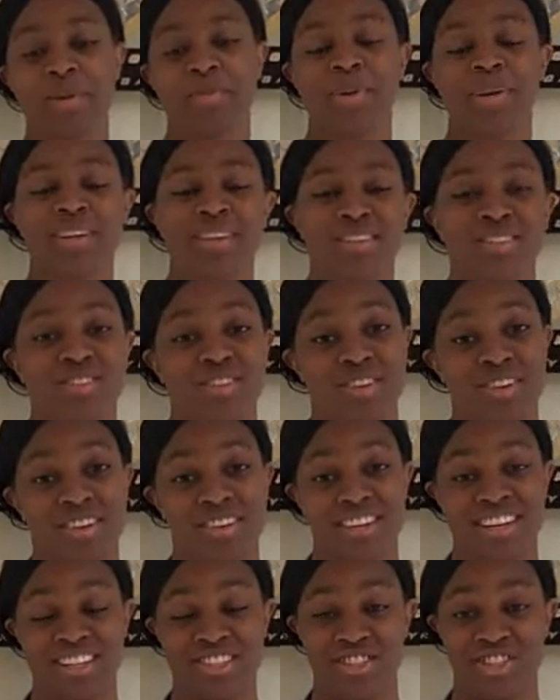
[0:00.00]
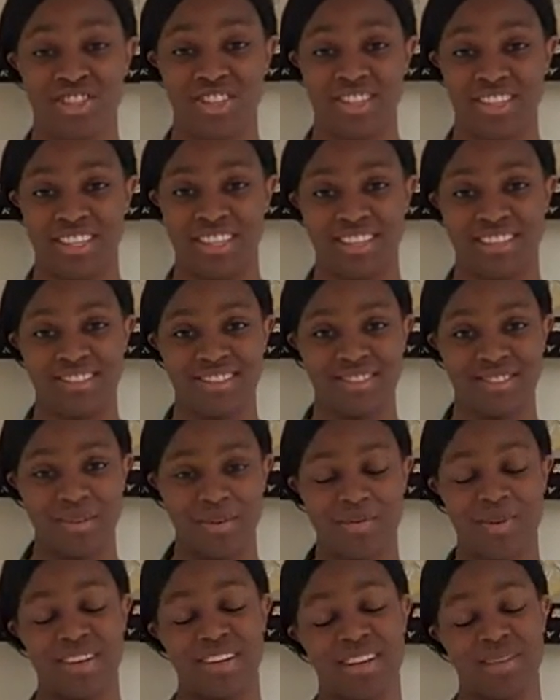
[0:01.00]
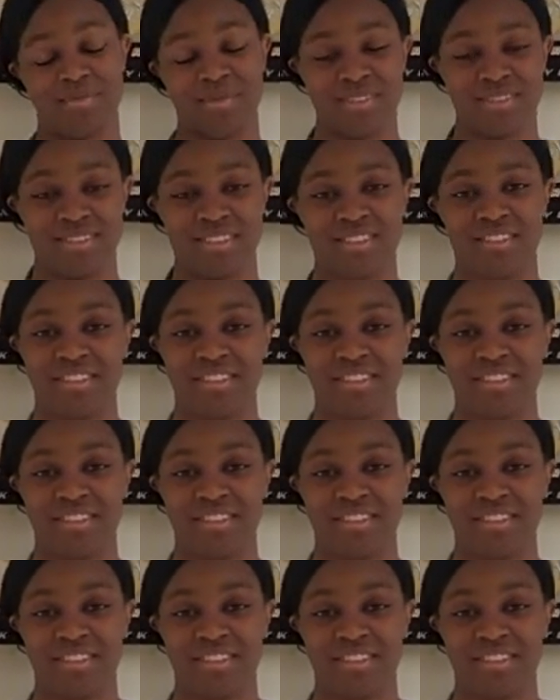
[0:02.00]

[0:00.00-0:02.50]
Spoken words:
My parents are Nigerian, so my name is